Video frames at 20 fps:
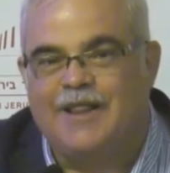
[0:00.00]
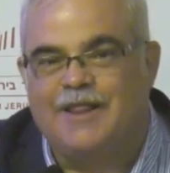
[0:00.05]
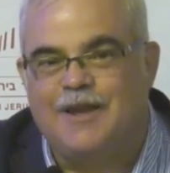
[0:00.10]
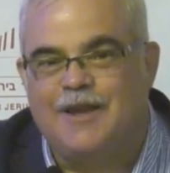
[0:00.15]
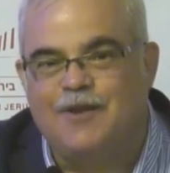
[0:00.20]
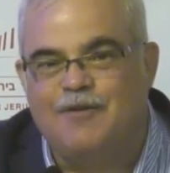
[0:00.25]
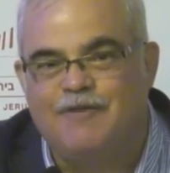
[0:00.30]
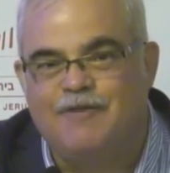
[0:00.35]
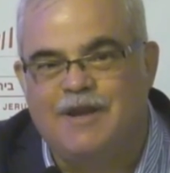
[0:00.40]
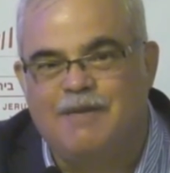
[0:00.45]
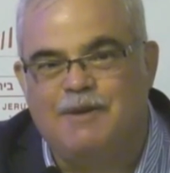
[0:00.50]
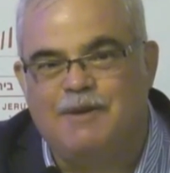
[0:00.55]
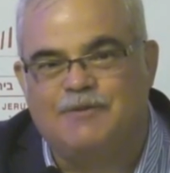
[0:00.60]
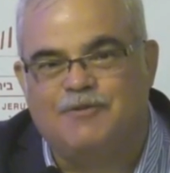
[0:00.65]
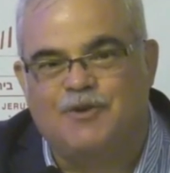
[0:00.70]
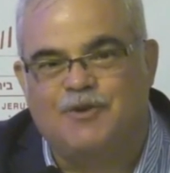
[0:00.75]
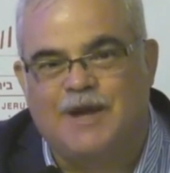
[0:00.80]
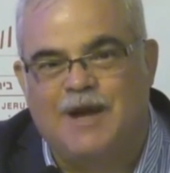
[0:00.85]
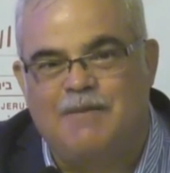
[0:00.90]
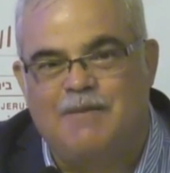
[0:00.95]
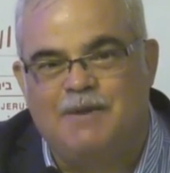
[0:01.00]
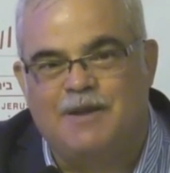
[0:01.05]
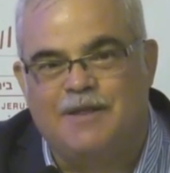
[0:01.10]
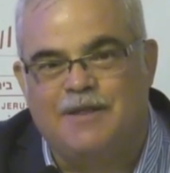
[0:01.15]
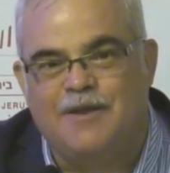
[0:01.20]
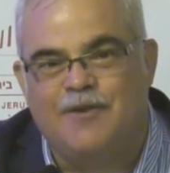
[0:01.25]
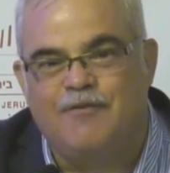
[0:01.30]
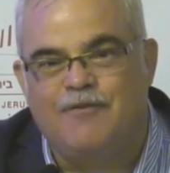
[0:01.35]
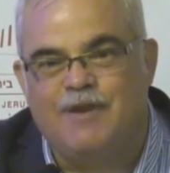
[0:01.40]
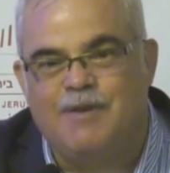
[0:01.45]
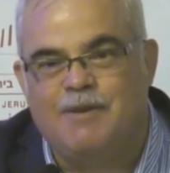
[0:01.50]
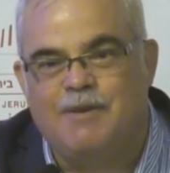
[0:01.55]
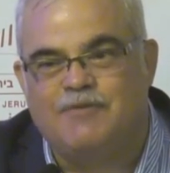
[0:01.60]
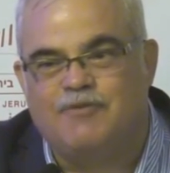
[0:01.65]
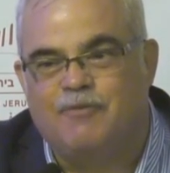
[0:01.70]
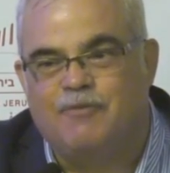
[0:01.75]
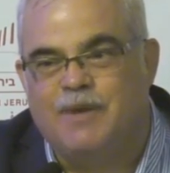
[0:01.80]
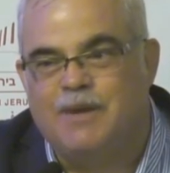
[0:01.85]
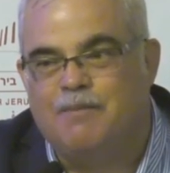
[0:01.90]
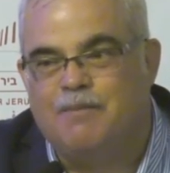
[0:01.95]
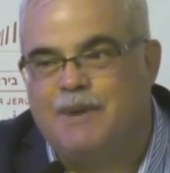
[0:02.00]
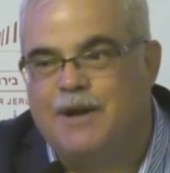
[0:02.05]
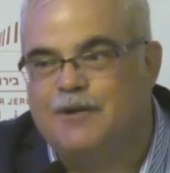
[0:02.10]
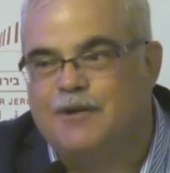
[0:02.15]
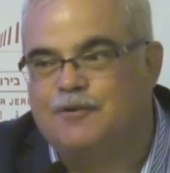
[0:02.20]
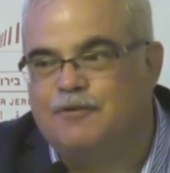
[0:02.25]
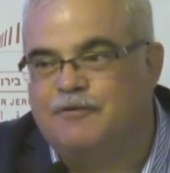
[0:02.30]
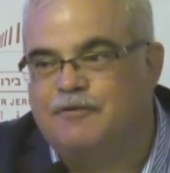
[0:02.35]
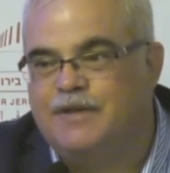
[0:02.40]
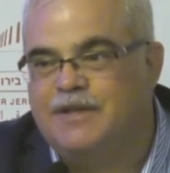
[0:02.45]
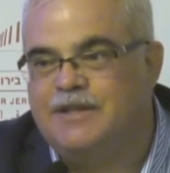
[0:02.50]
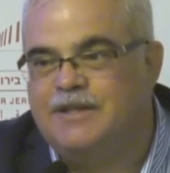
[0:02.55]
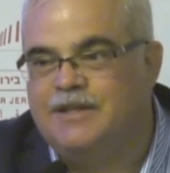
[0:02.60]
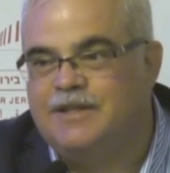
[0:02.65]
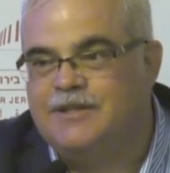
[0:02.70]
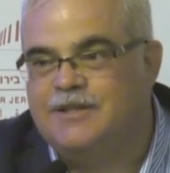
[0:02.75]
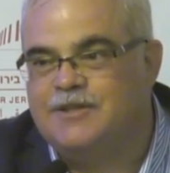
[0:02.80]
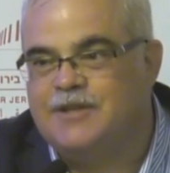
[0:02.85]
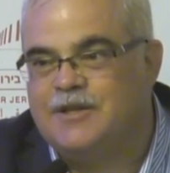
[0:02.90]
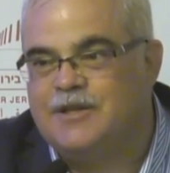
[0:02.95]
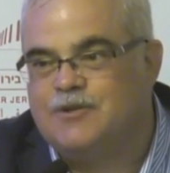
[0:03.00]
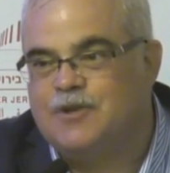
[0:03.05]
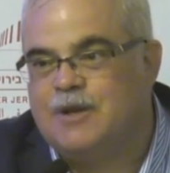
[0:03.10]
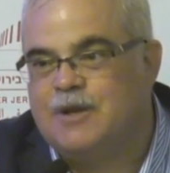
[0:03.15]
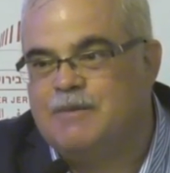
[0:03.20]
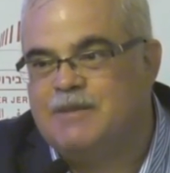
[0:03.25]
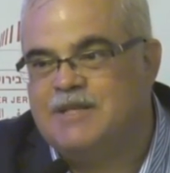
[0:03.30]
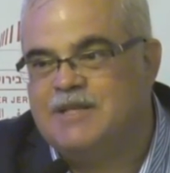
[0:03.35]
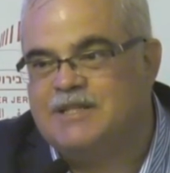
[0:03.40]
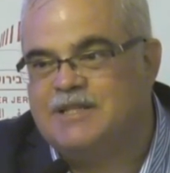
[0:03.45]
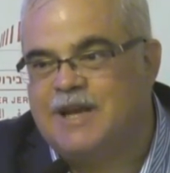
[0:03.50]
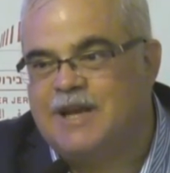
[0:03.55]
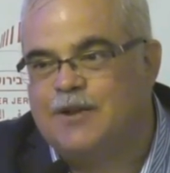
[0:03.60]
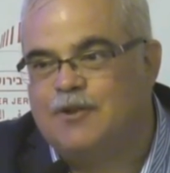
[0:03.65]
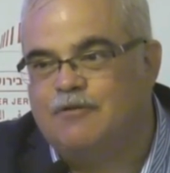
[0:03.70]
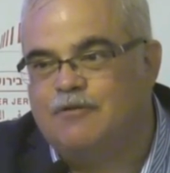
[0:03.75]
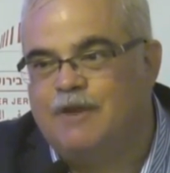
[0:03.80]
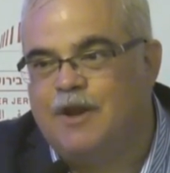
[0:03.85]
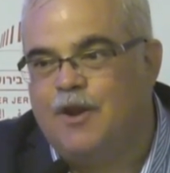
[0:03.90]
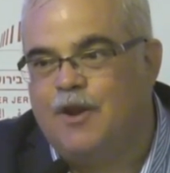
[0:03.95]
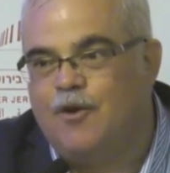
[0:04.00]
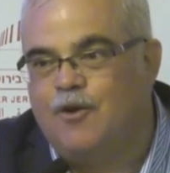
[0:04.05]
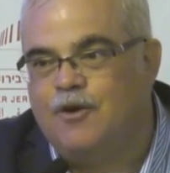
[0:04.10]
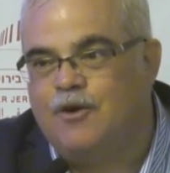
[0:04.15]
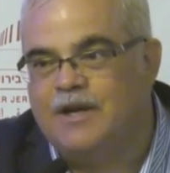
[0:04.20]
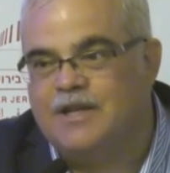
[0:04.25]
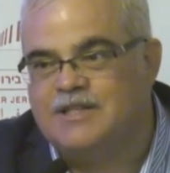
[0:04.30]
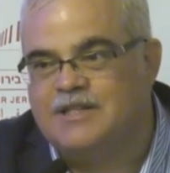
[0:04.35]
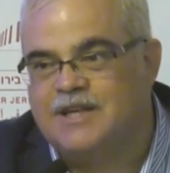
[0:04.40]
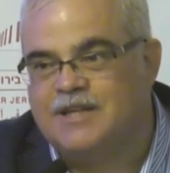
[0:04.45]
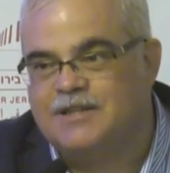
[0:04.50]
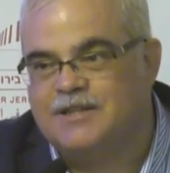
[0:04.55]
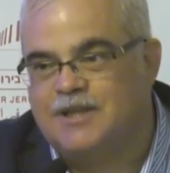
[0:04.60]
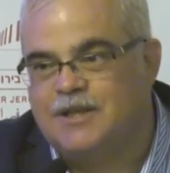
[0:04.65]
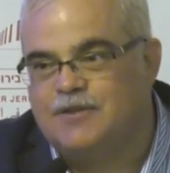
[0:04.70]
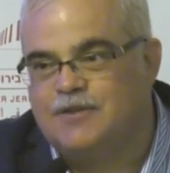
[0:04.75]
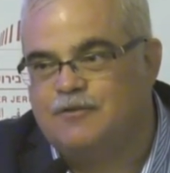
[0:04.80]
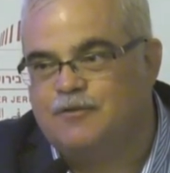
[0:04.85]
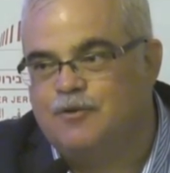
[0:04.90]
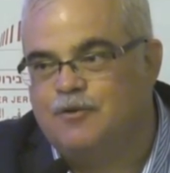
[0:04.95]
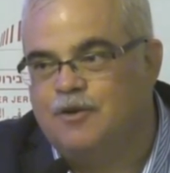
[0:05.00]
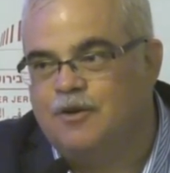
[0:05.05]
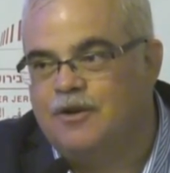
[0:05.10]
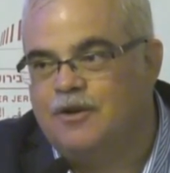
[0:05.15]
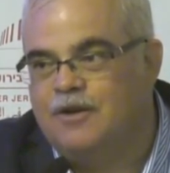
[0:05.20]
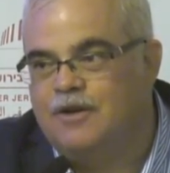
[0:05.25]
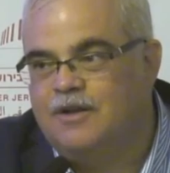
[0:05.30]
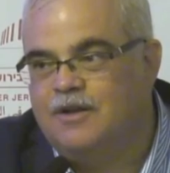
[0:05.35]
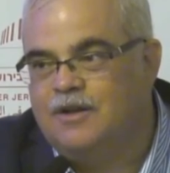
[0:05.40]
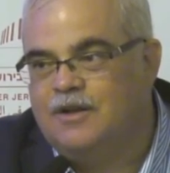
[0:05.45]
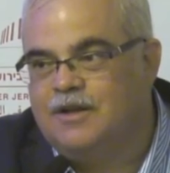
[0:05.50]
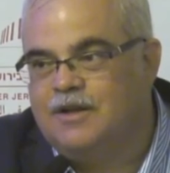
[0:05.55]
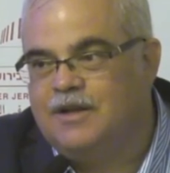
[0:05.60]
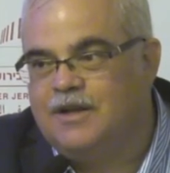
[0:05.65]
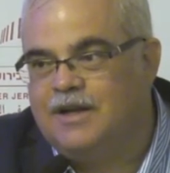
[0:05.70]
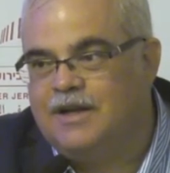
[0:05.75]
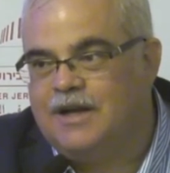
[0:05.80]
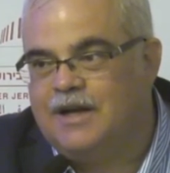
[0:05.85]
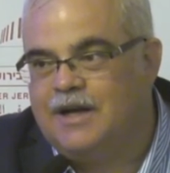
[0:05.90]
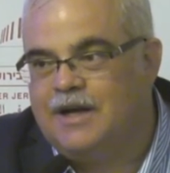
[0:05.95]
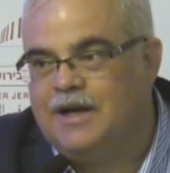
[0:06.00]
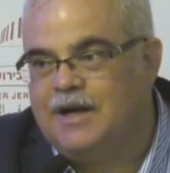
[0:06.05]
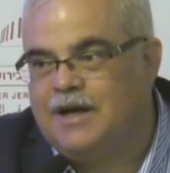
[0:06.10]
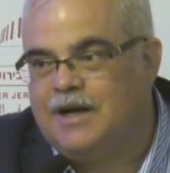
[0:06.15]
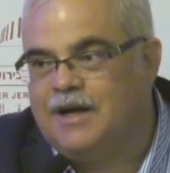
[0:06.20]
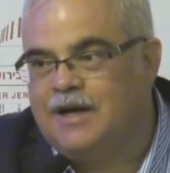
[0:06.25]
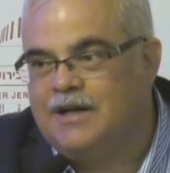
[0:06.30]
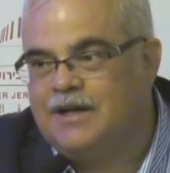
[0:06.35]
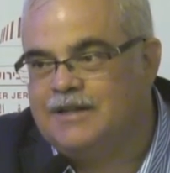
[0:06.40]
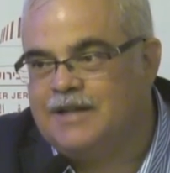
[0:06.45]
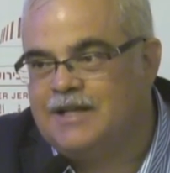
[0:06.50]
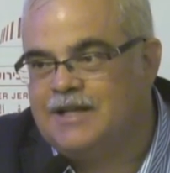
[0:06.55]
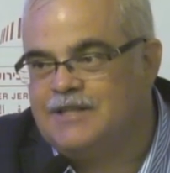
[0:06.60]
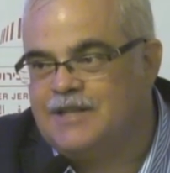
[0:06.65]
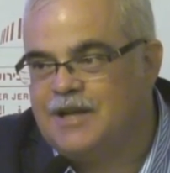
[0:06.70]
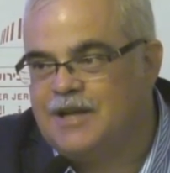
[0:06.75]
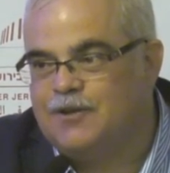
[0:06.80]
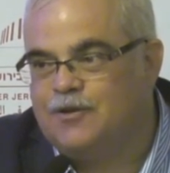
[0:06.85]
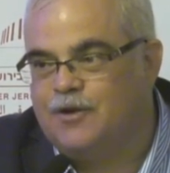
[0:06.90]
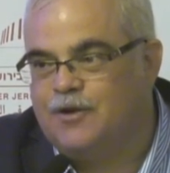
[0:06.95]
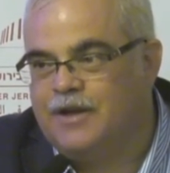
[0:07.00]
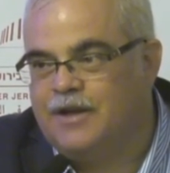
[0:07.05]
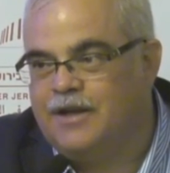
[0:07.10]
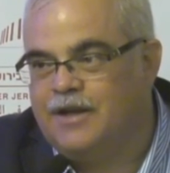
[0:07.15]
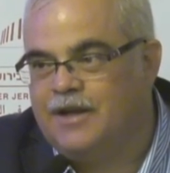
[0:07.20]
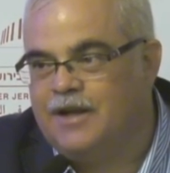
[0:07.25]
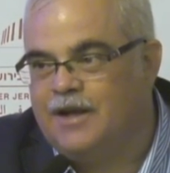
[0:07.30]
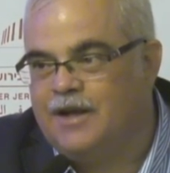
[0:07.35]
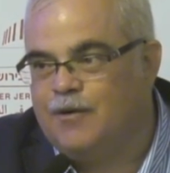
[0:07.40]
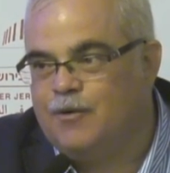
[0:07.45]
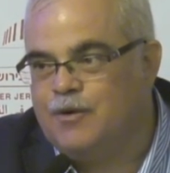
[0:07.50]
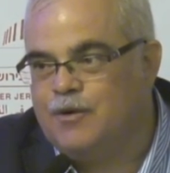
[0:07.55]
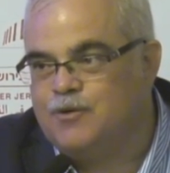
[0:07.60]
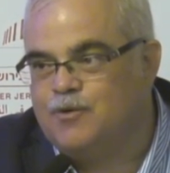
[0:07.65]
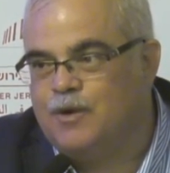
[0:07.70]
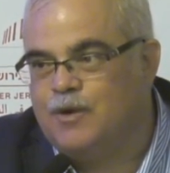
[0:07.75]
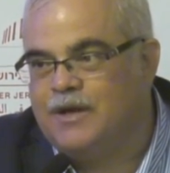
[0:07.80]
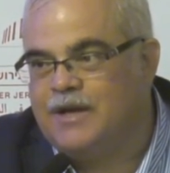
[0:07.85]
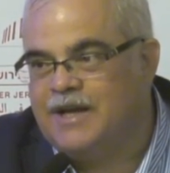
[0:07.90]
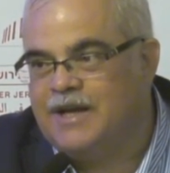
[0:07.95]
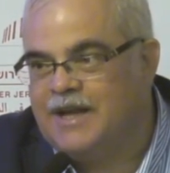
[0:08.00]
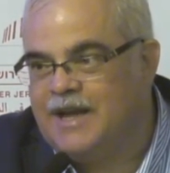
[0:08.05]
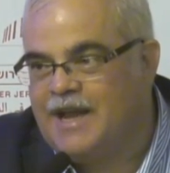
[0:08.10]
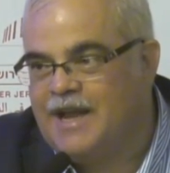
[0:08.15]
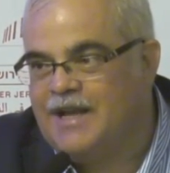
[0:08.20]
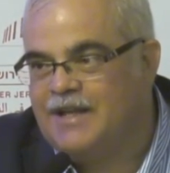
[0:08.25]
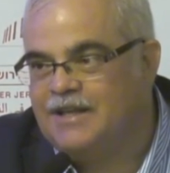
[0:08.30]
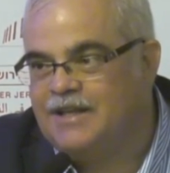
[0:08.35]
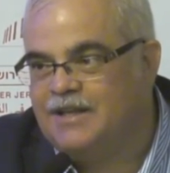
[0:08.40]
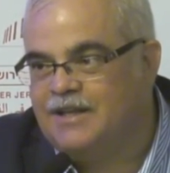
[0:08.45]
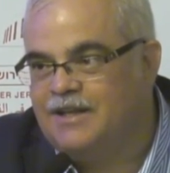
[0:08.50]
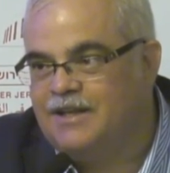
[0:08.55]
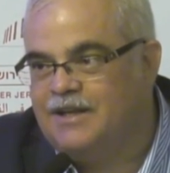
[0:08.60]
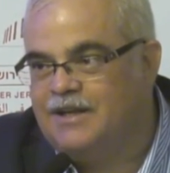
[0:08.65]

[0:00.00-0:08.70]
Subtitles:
Thank you very much for coming. Thank you very much for being part of it. It's going to be the start of a long and successful trajectory which will create